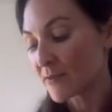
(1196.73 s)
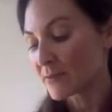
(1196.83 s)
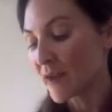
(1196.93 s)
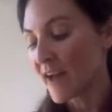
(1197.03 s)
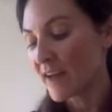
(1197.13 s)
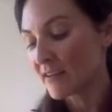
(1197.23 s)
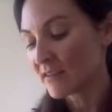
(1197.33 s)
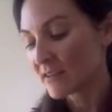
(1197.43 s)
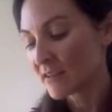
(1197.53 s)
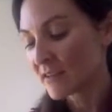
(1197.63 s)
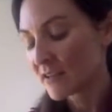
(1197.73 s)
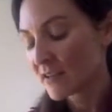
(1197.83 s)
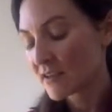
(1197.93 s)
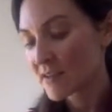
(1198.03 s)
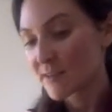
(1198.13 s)
as well.
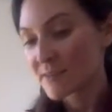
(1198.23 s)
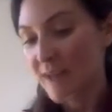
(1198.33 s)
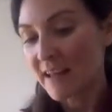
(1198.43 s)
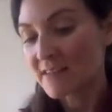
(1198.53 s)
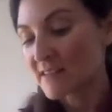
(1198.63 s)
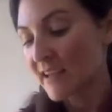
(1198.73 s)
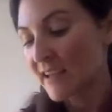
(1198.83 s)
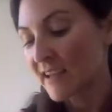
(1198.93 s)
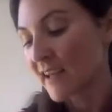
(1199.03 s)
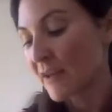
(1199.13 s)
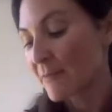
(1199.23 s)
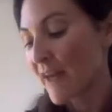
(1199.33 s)
So it's balancing, like